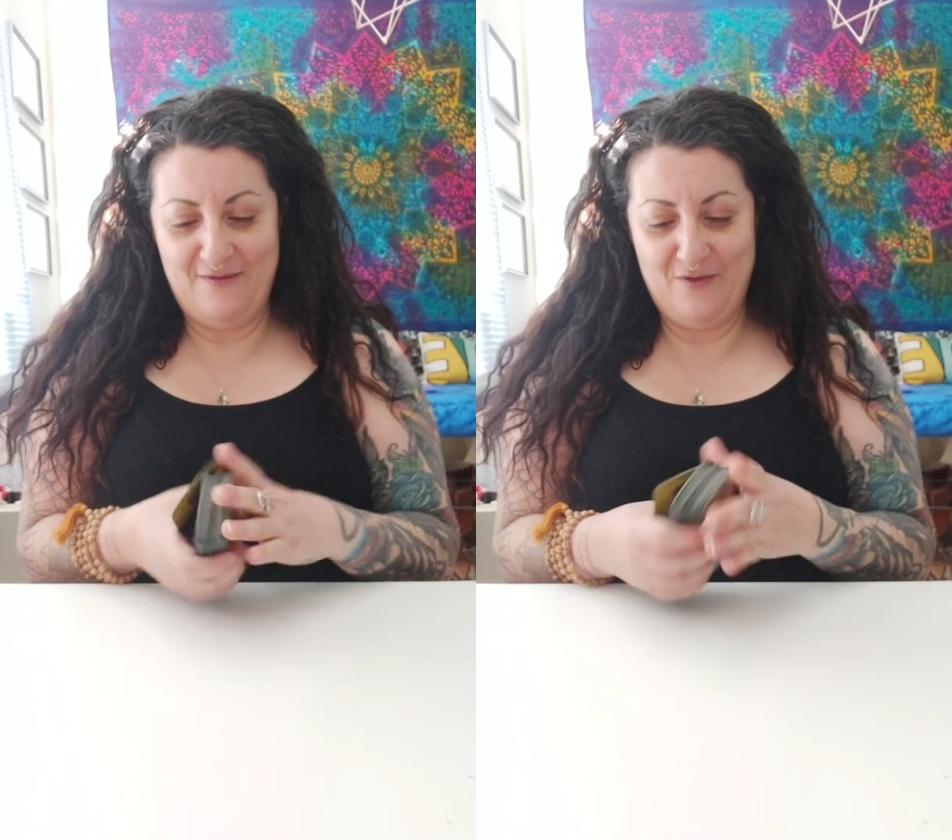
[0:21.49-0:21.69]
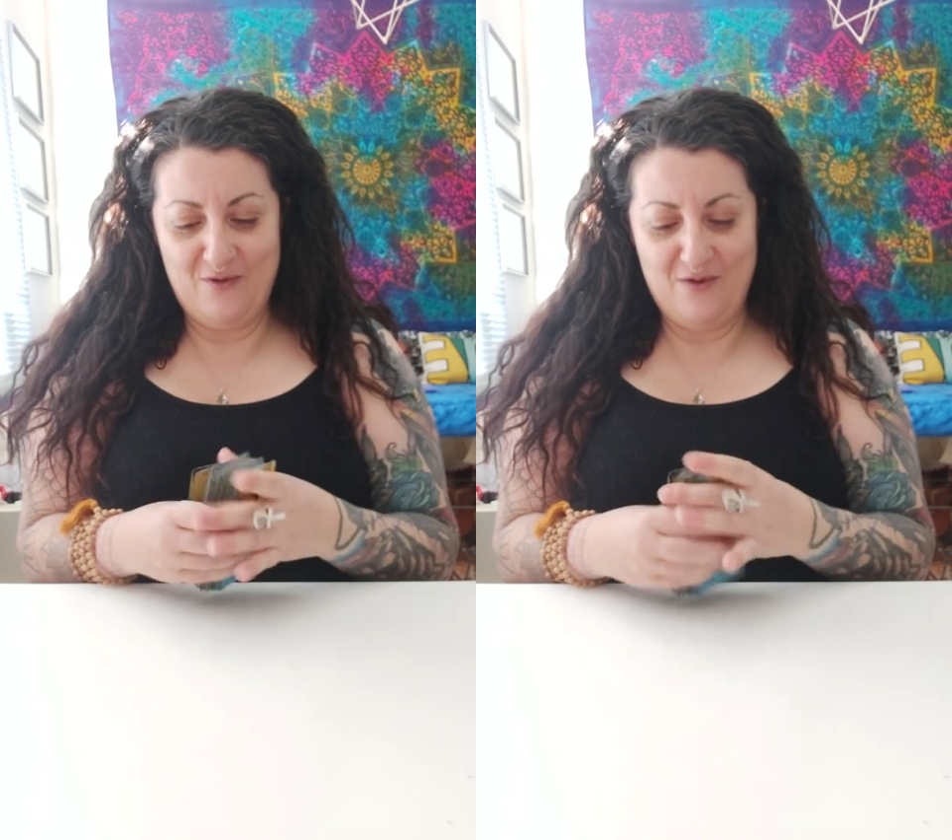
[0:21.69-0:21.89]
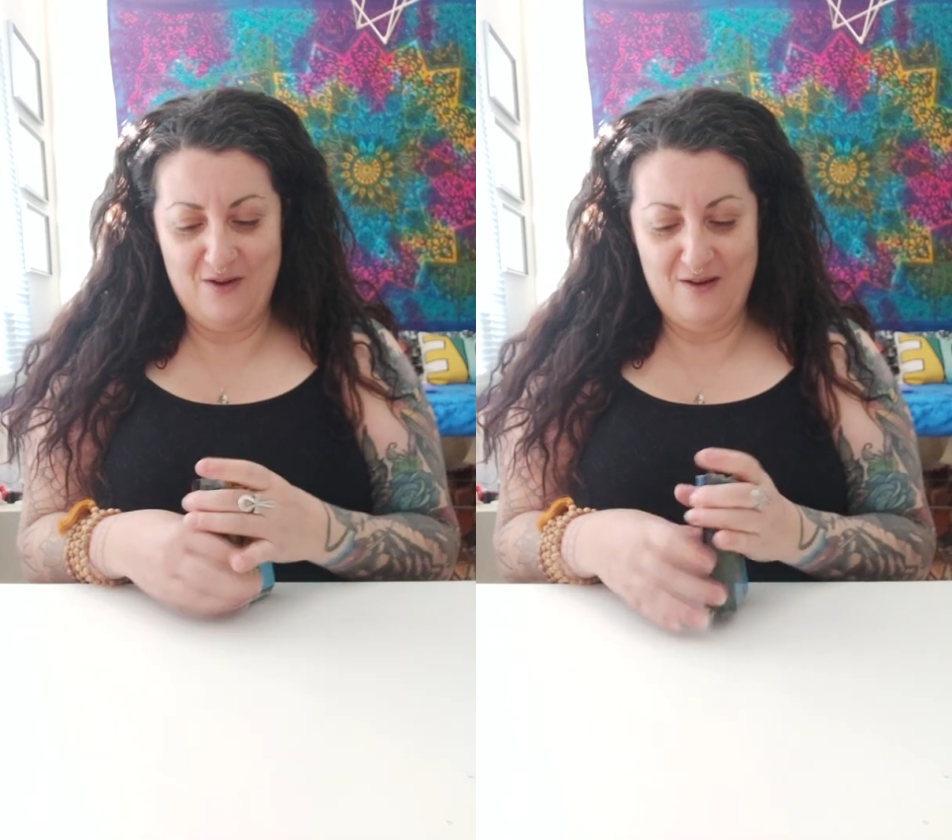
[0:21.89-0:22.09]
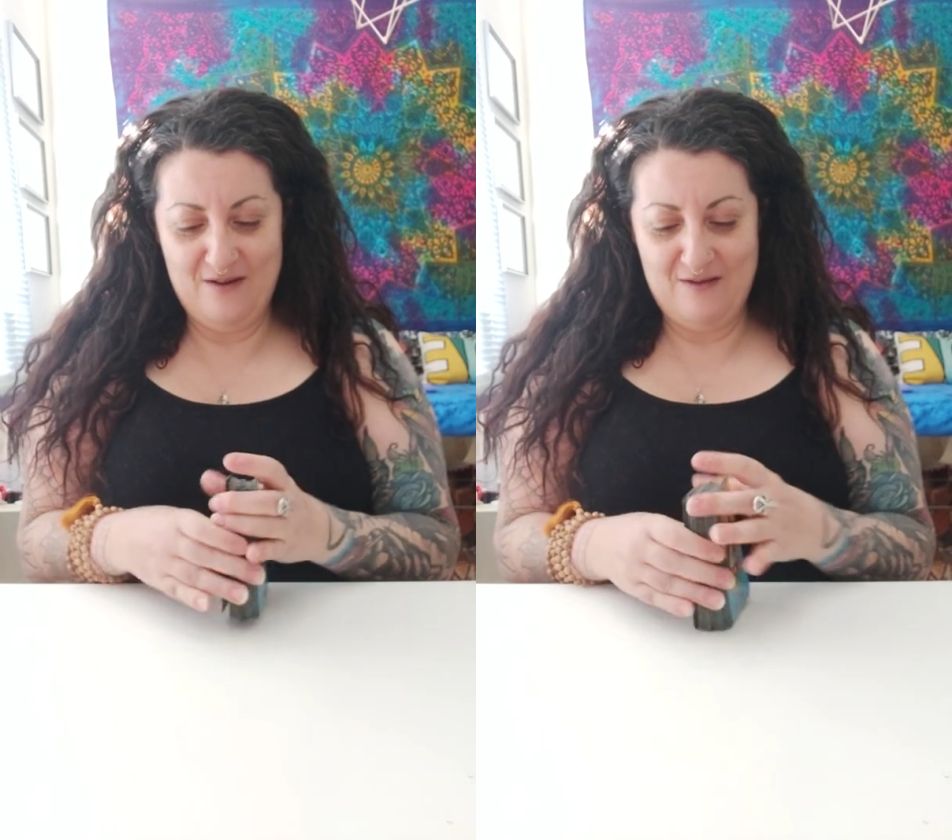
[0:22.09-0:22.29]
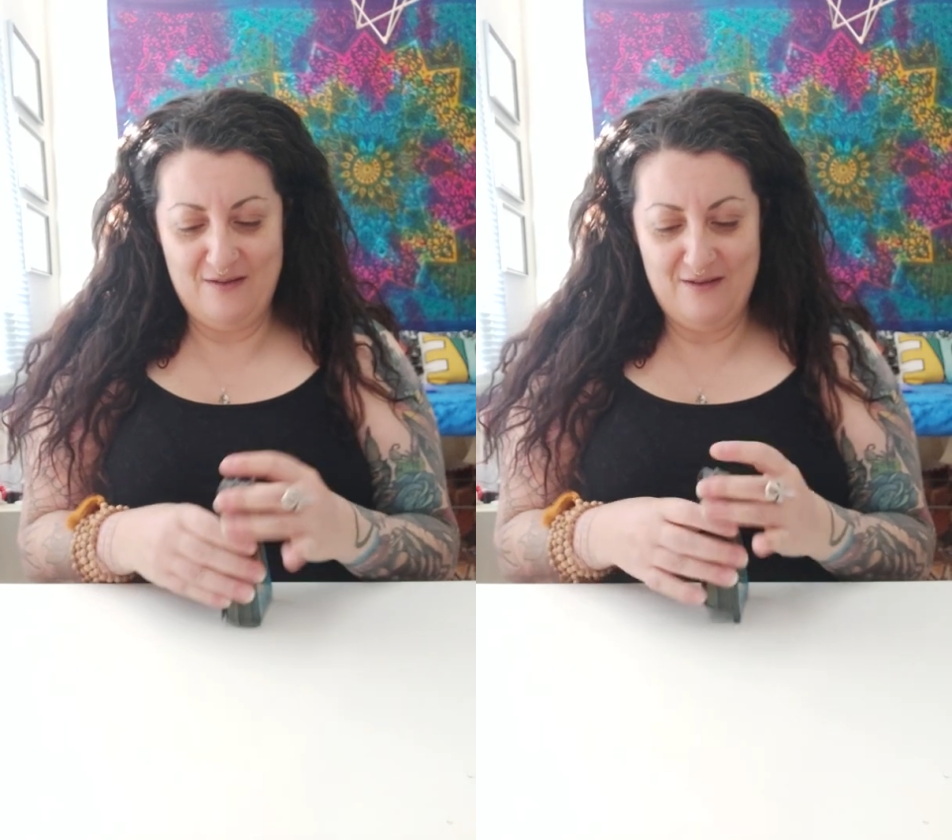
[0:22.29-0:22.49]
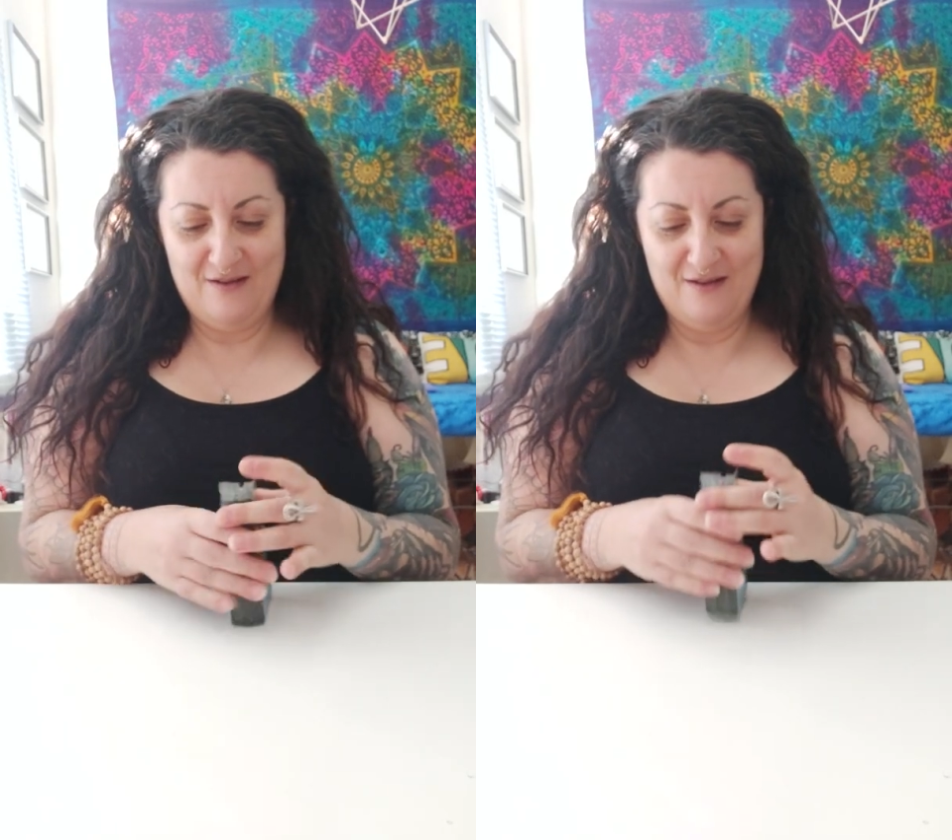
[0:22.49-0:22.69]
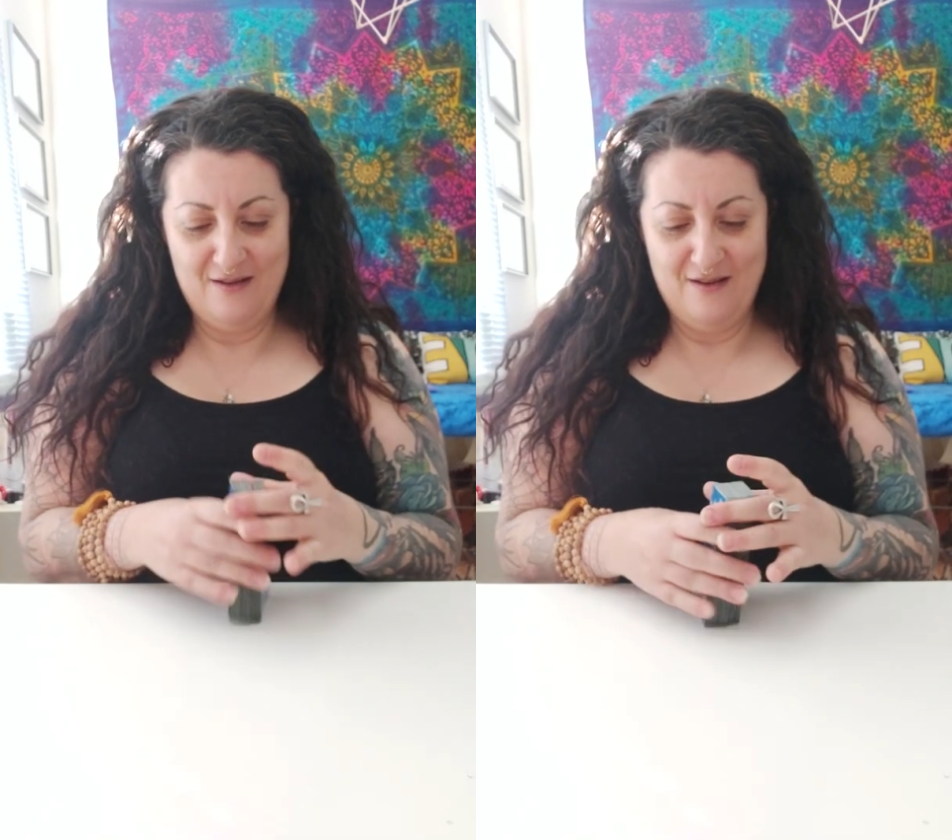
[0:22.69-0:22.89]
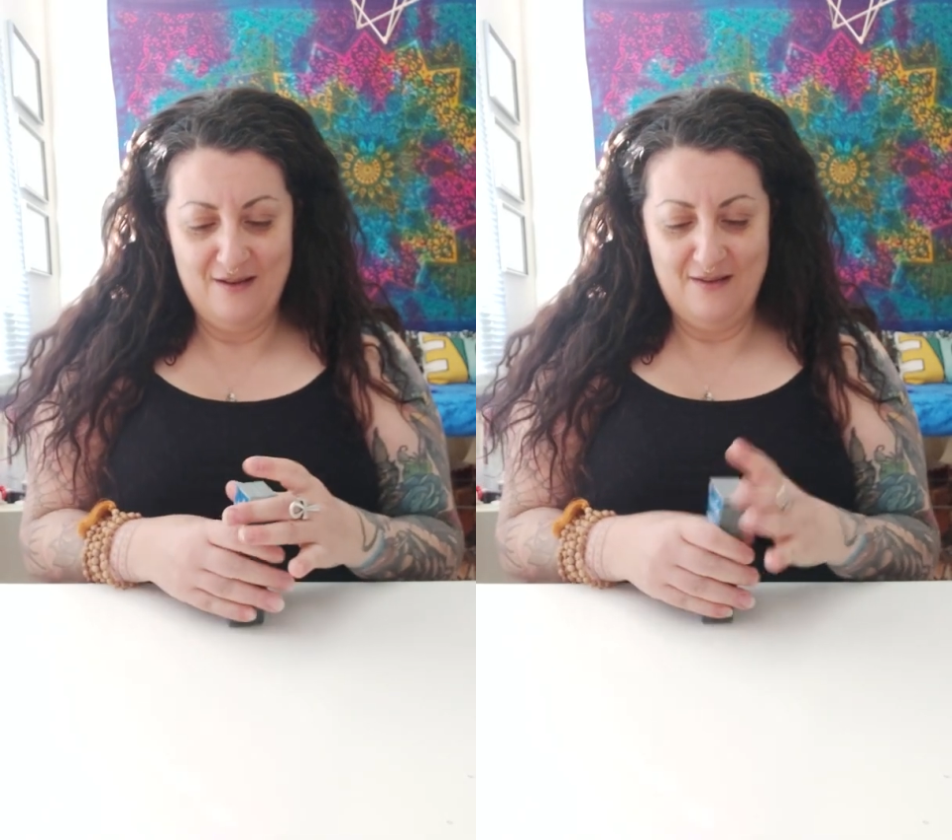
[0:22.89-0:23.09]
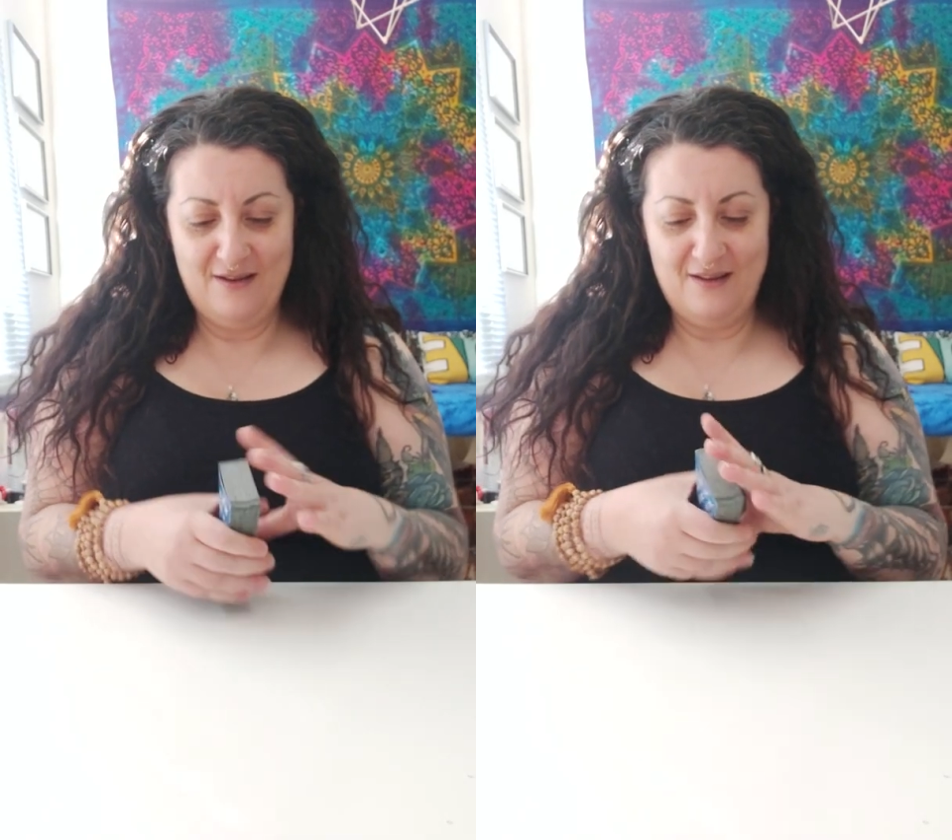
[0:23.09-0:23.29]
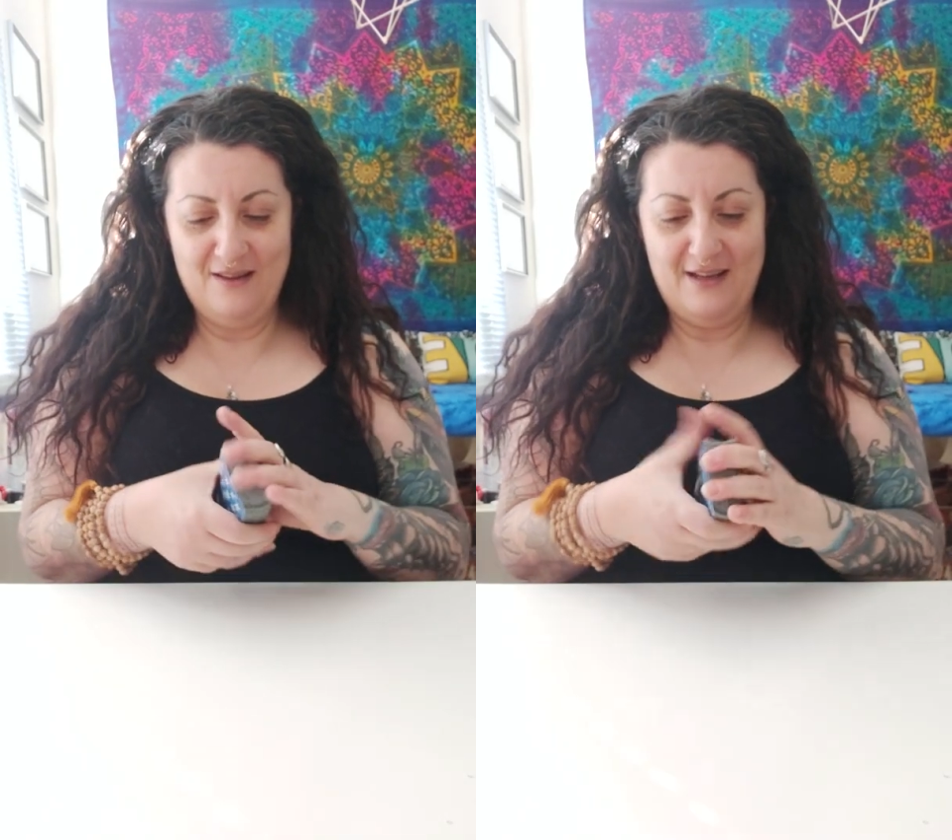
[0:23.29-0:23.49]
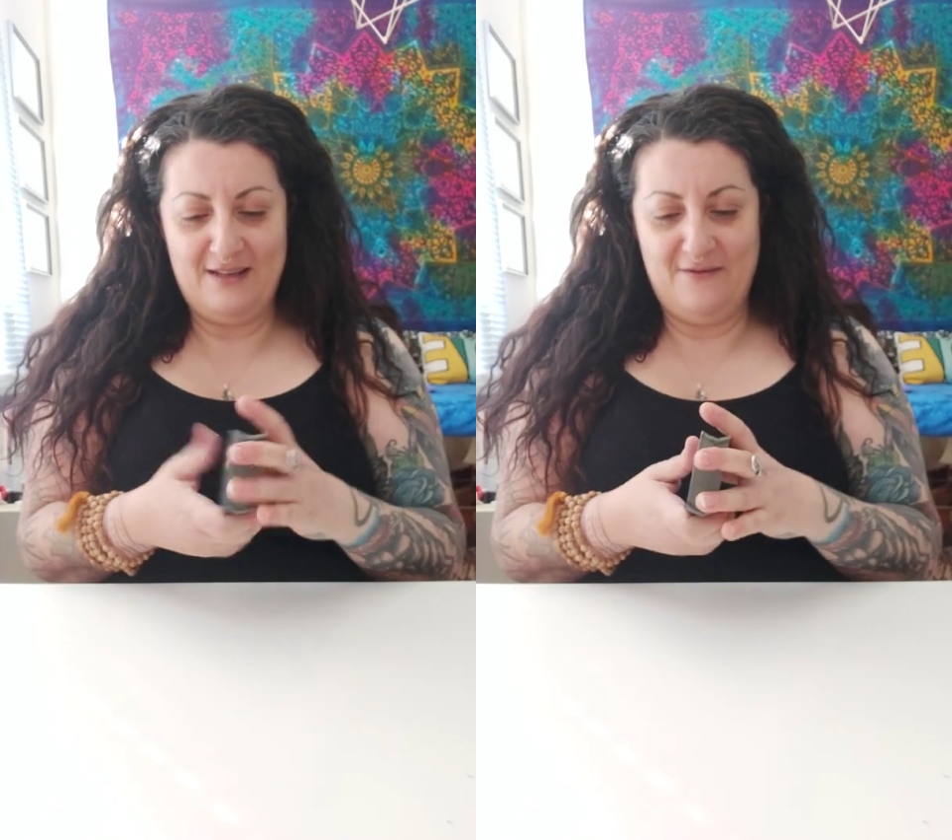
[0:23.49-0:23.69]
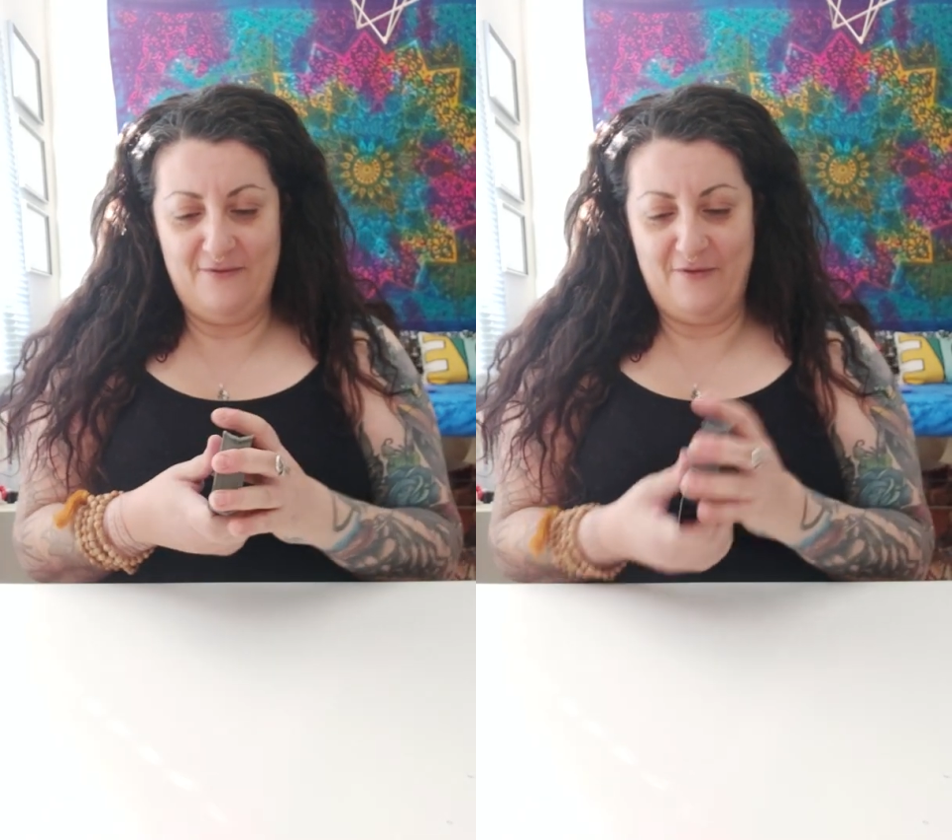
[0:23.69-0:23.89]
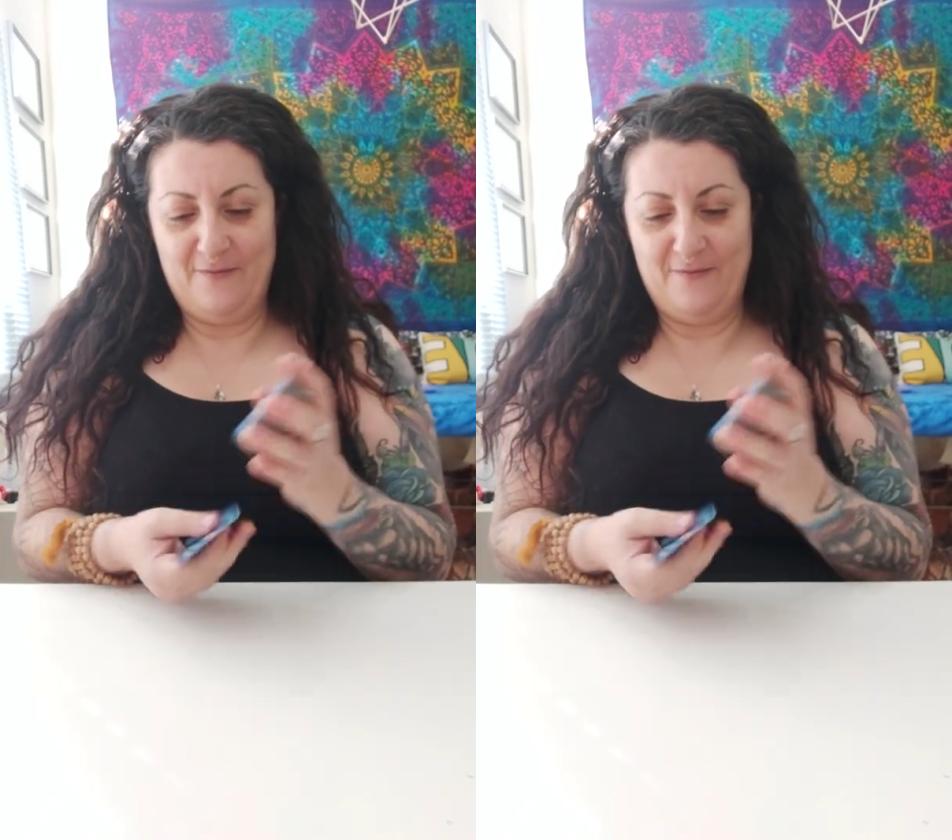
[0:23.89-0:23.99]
for the collective.